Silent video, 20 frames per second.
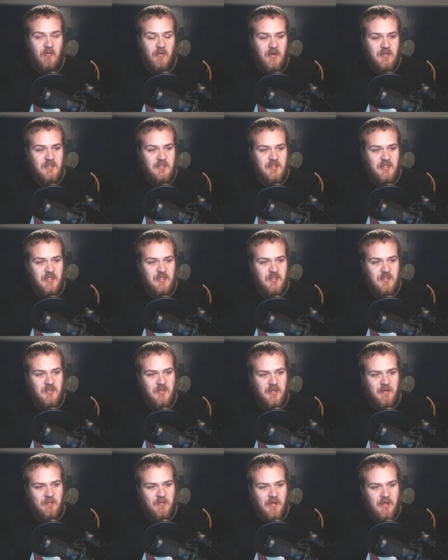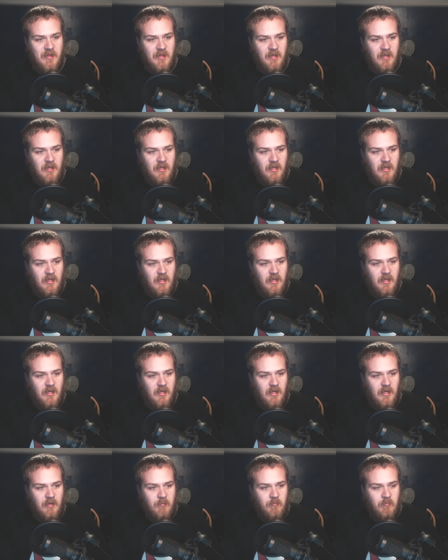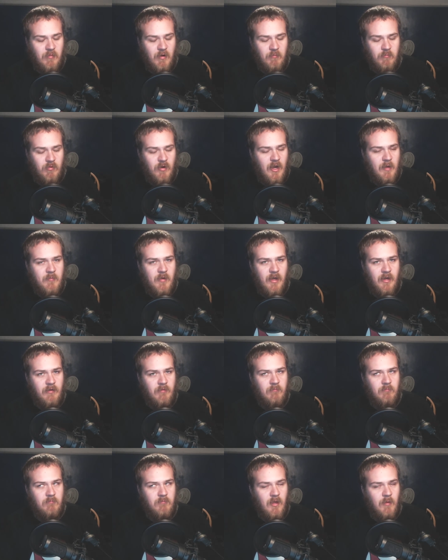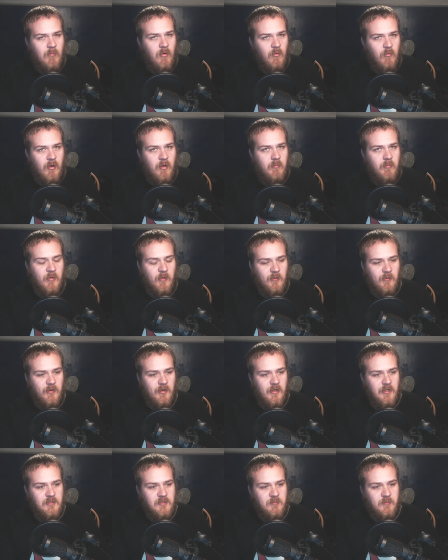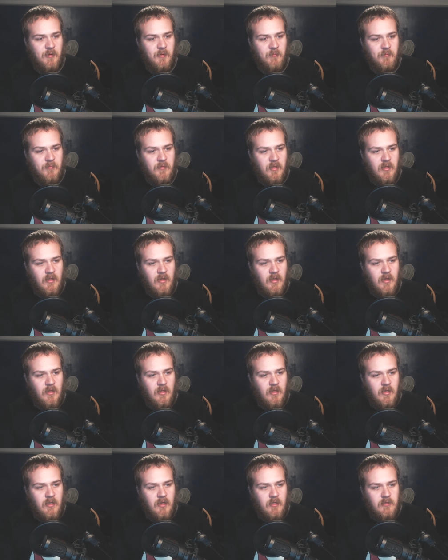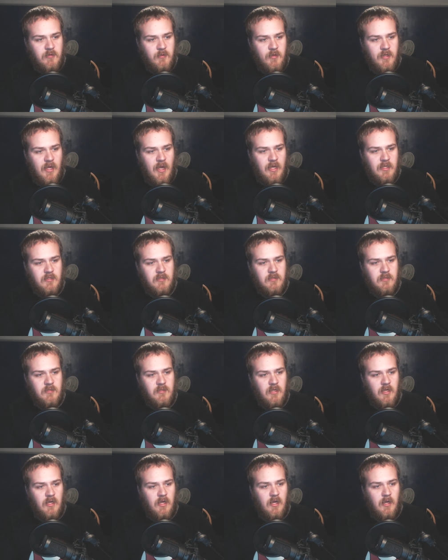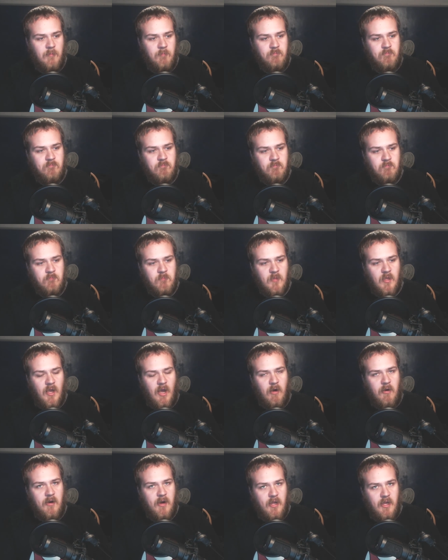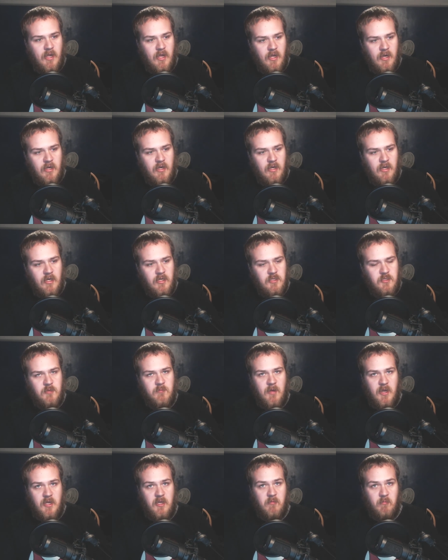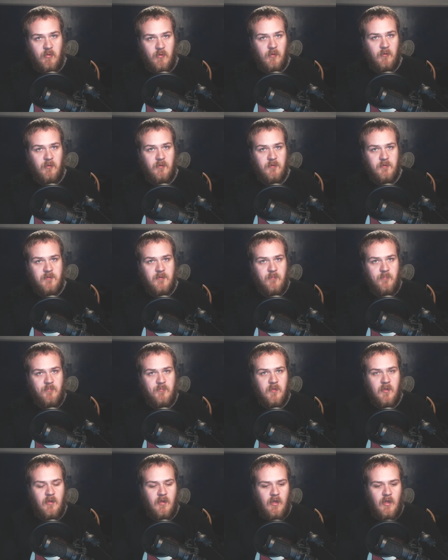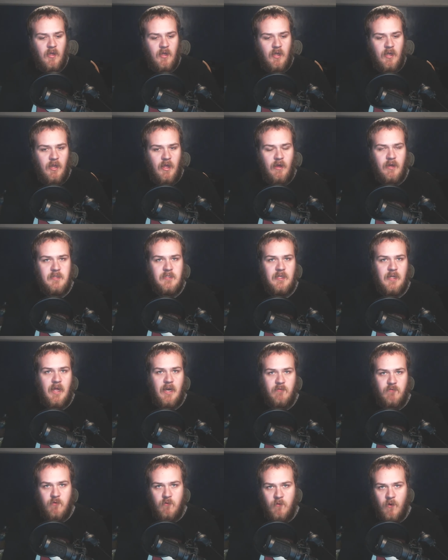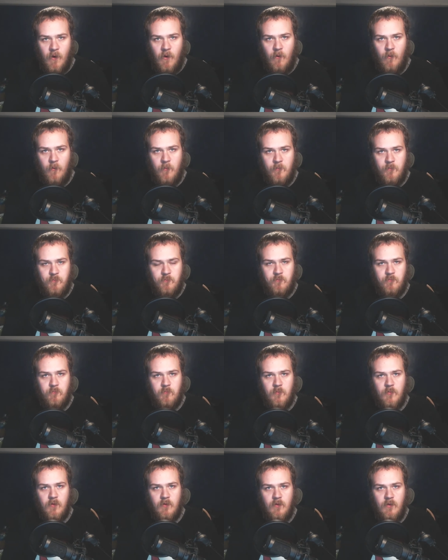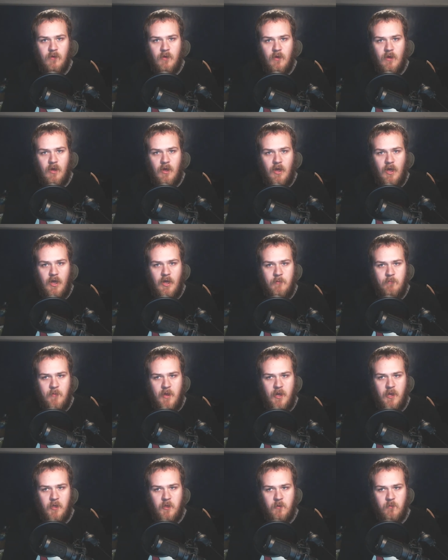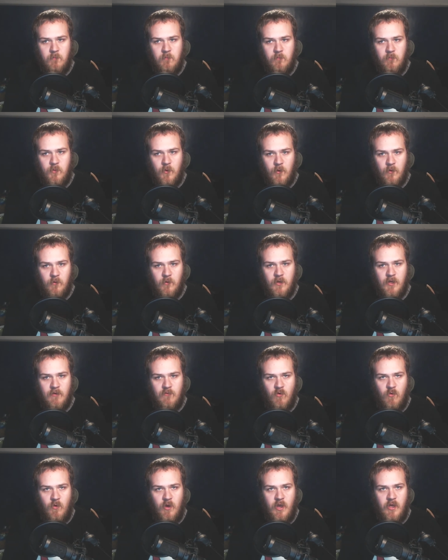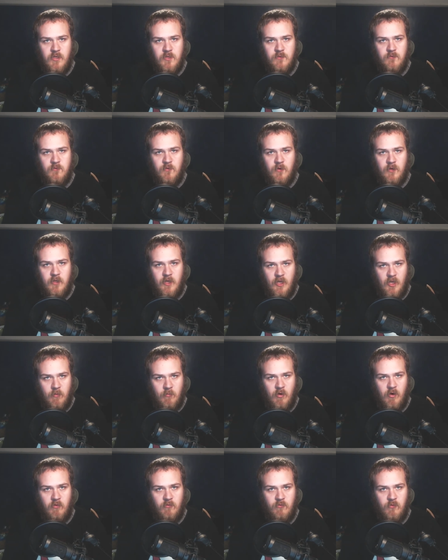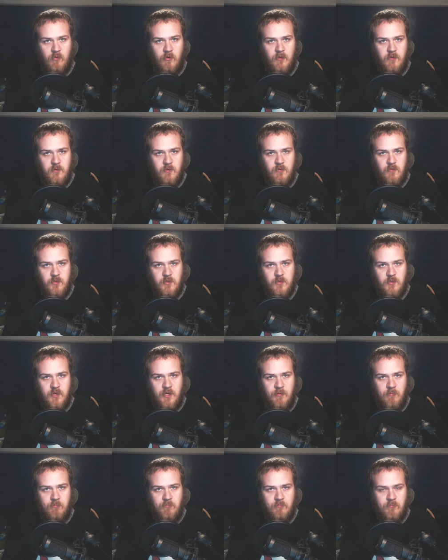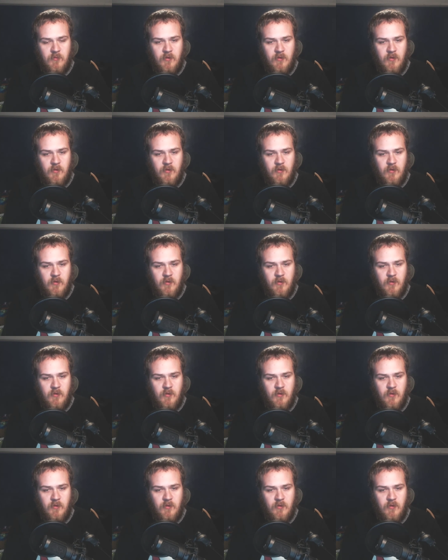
reasons I stream, uh, but probably my number one perler customer. So he asked, uh, "How did I get into making perlers?" Now, as a lot of you know, I make perler giveaways for Caleb Hart 42 stream.